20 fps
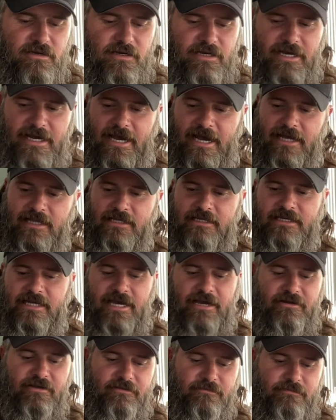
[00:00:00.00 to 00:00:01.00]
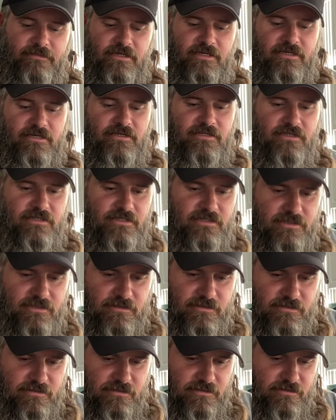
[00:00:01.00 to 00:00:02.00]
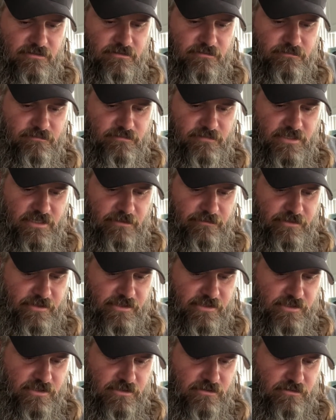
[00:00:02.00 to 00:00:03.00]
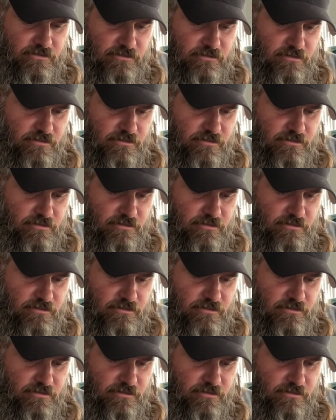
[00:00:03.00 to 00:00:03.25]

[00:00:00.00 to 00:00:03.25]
I highly doubt it, because they're companies that are